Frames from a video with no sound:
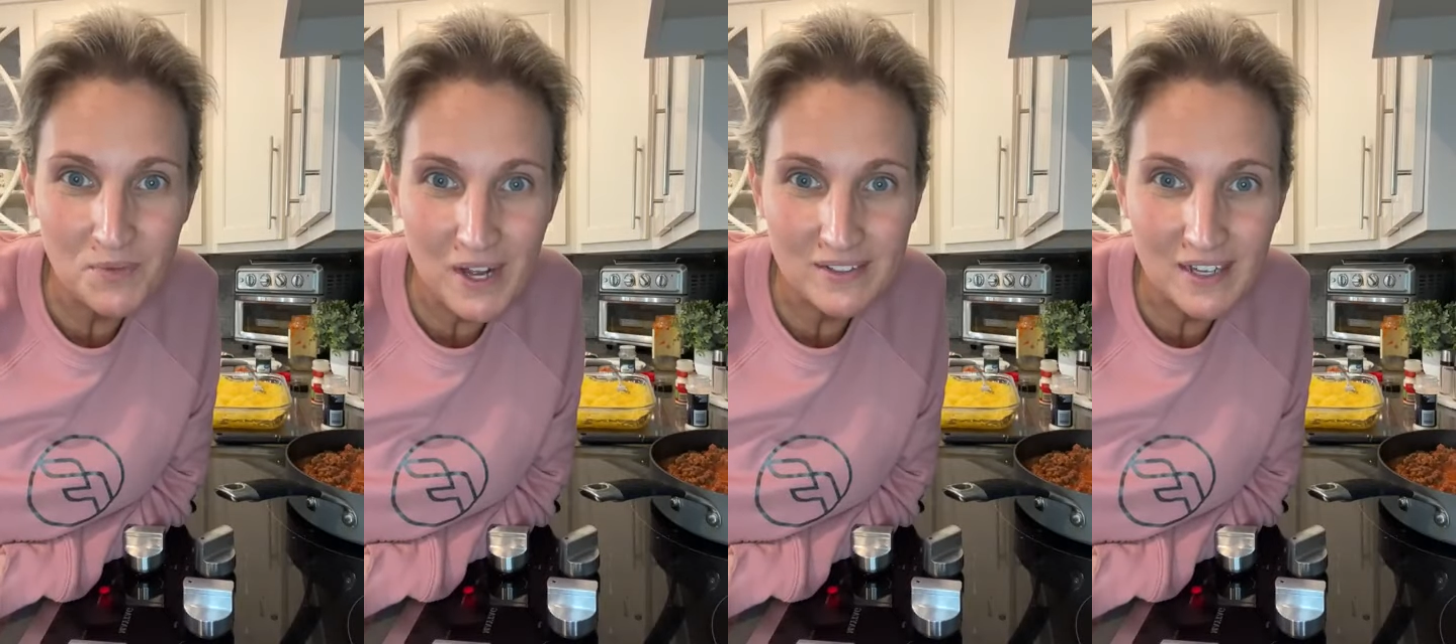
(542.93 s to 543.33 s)
We
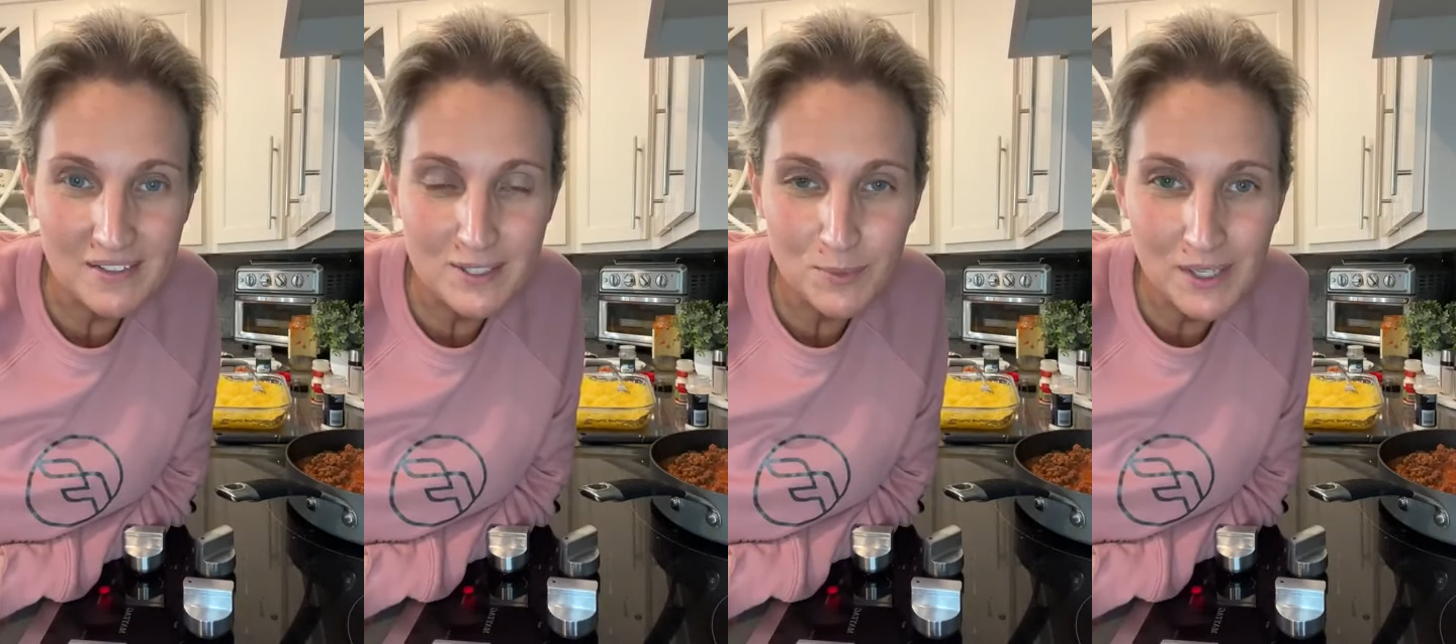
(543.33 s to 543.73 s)
found out
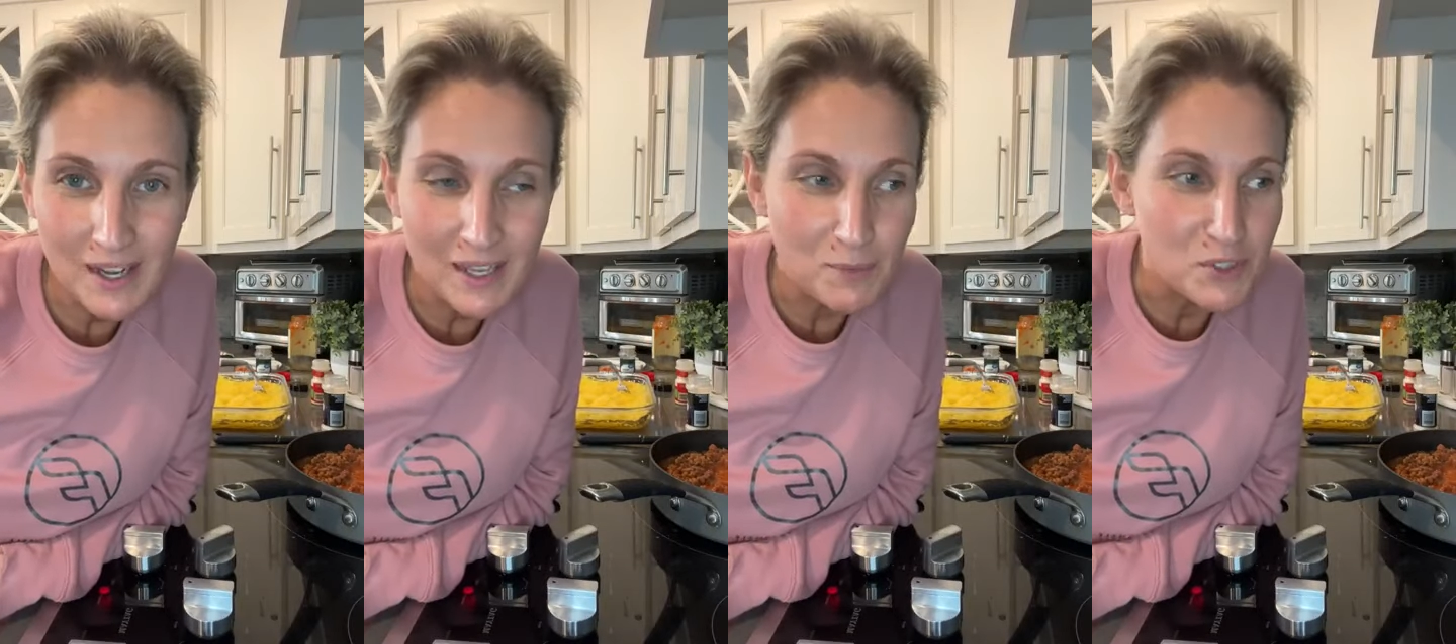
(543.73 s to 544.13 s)
this
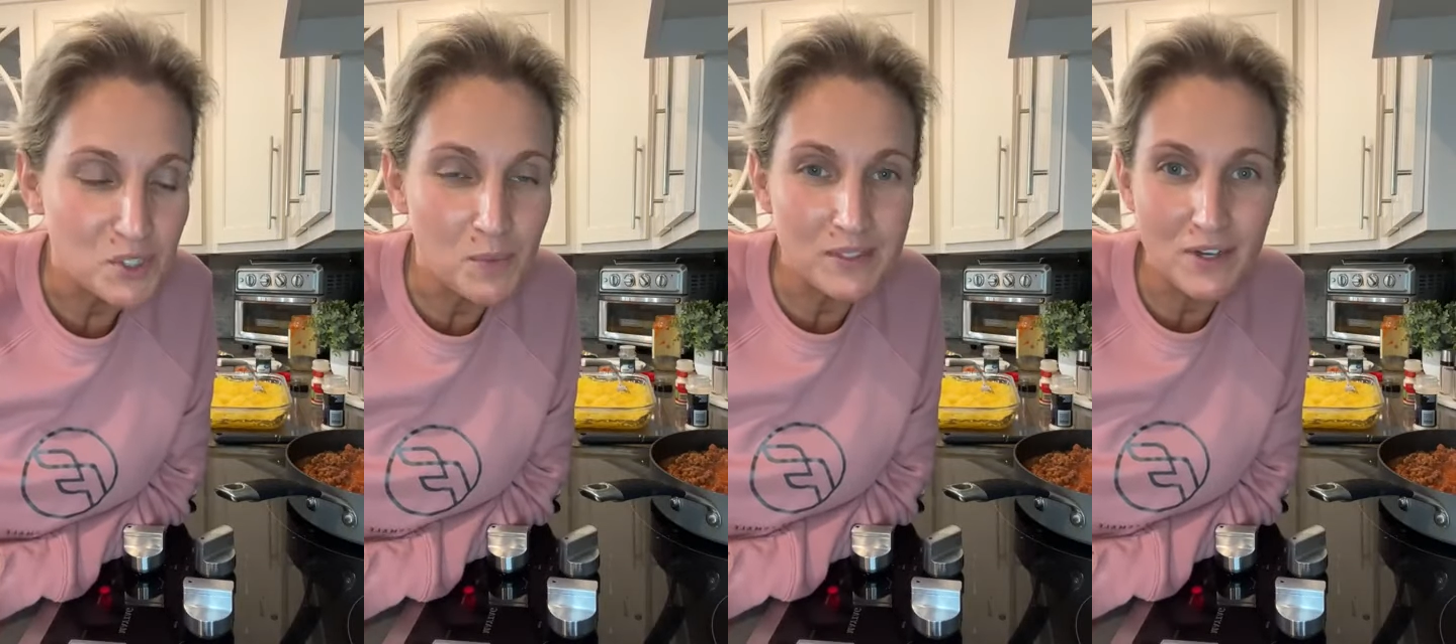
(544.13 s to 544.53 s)
weekend when
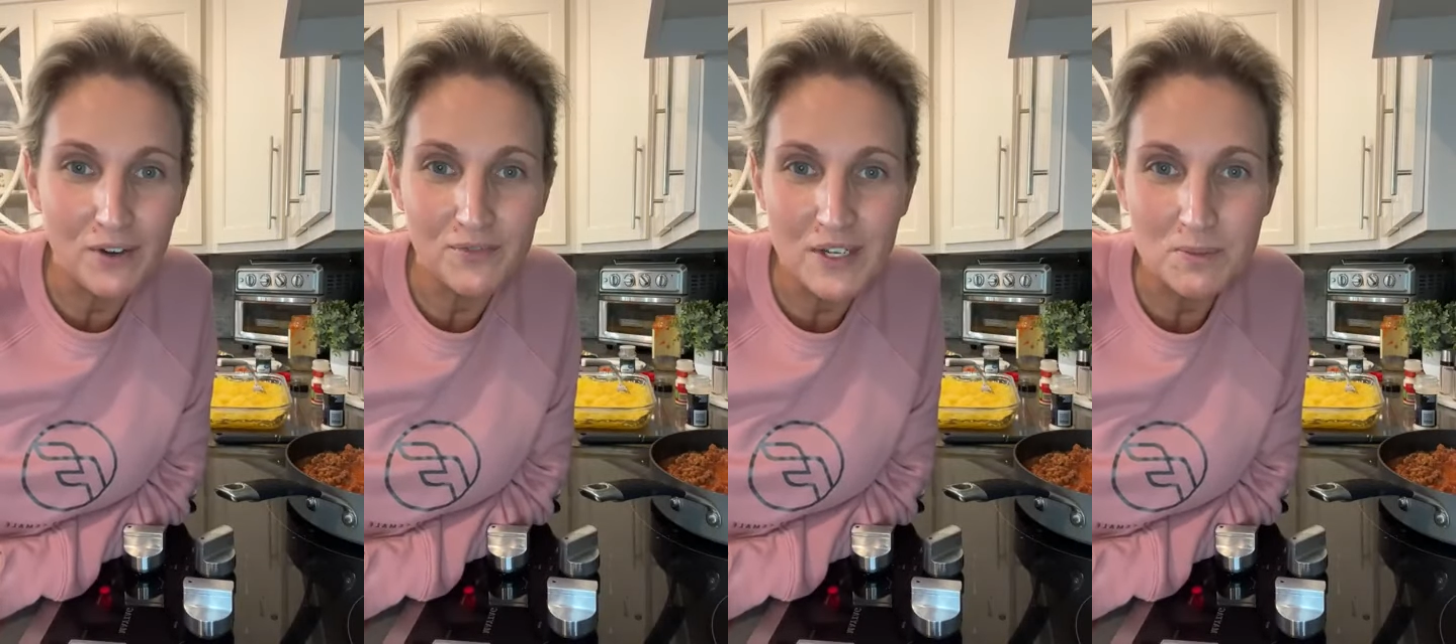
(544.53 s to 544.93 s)
she went to
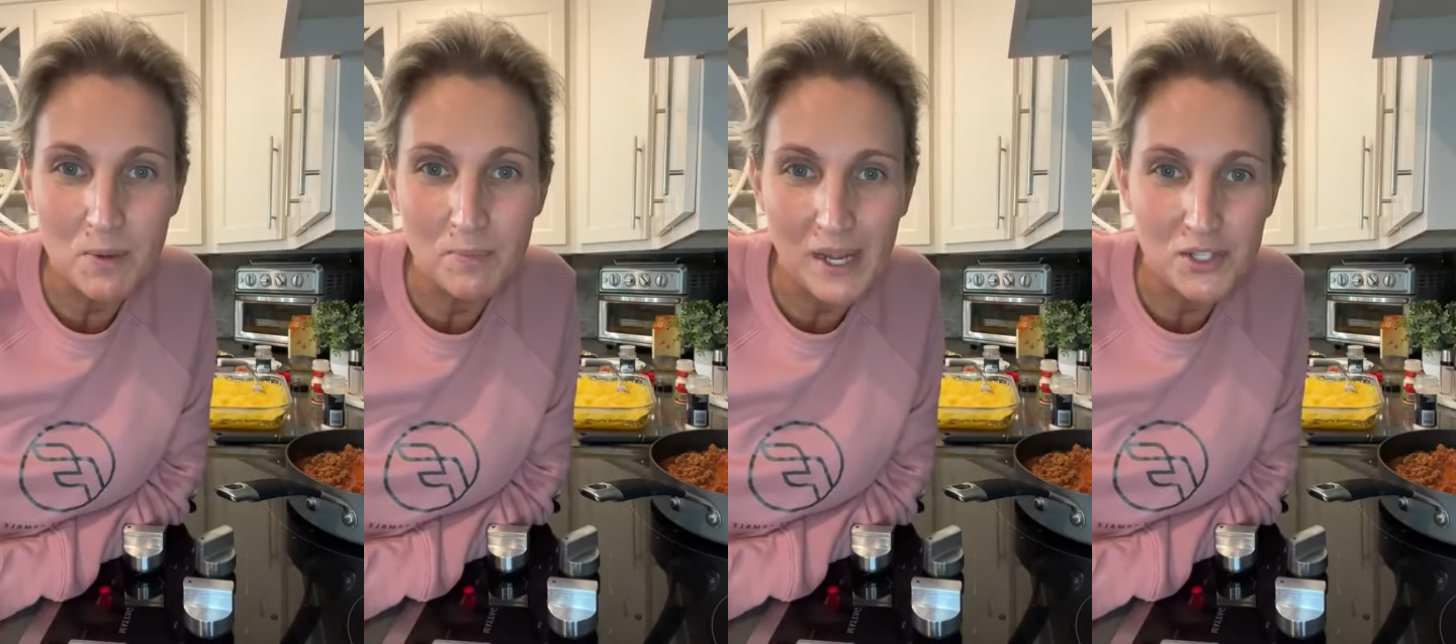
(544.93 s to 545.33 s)
her
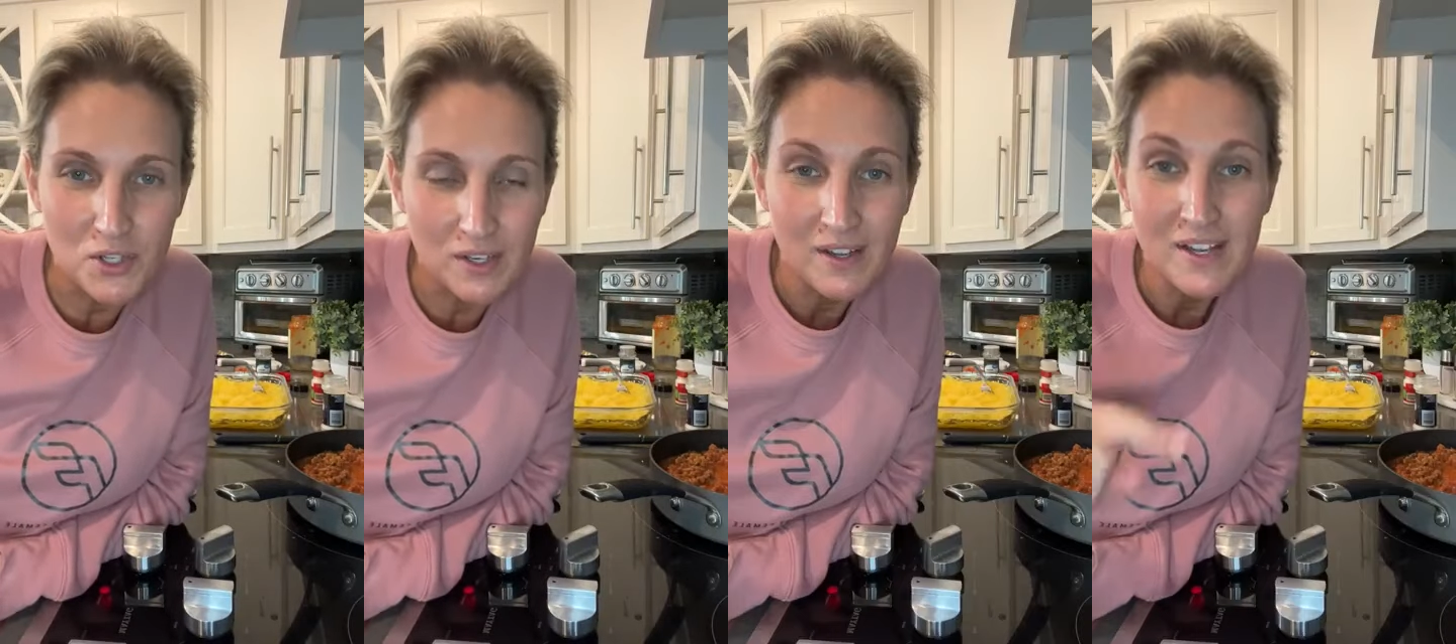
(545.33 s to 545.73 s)
Facebook page,
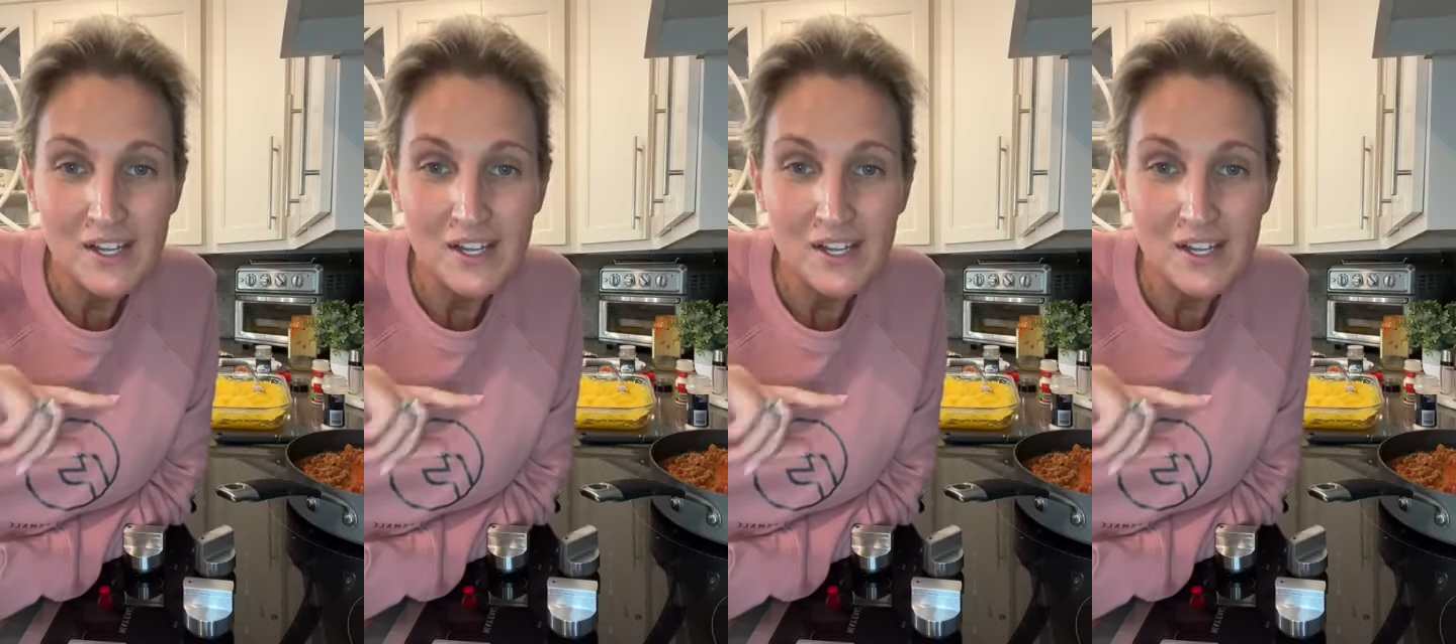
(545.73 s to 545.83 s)
it